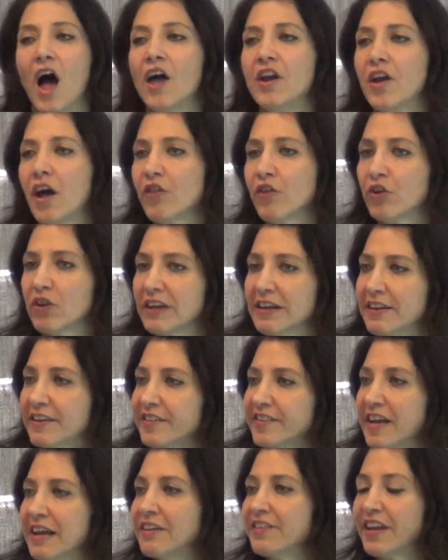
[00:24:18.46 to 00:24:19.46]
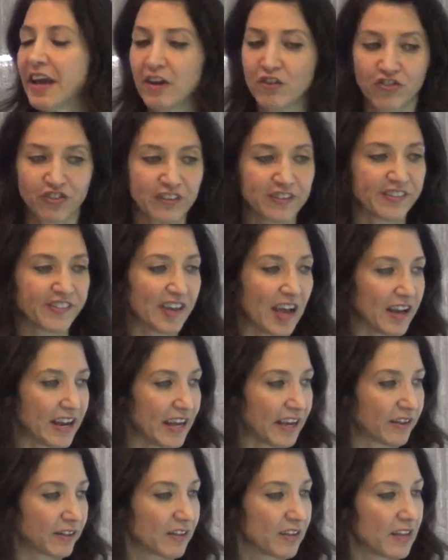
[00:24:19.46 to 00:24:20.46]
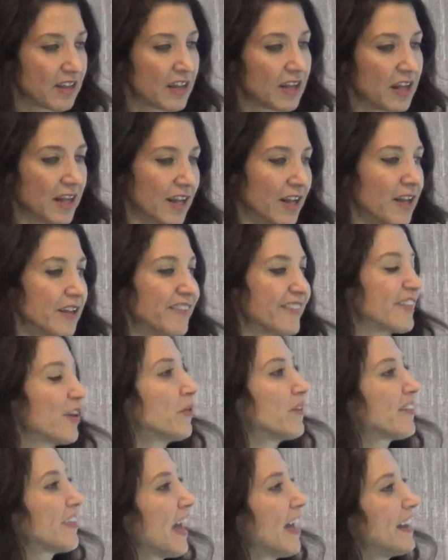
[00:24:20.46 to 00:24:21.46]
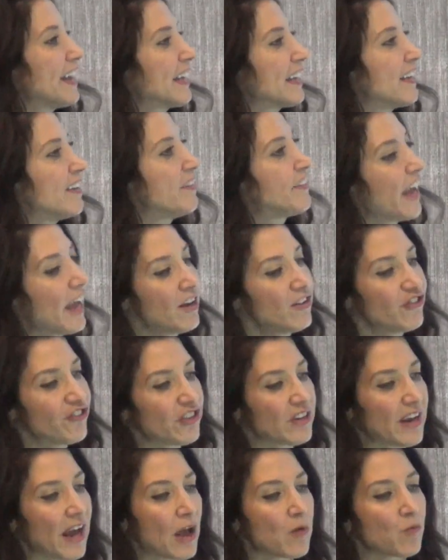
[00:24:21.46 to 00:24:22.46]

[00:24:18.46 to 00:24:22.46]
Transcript: Another is intention setting. So setting an intention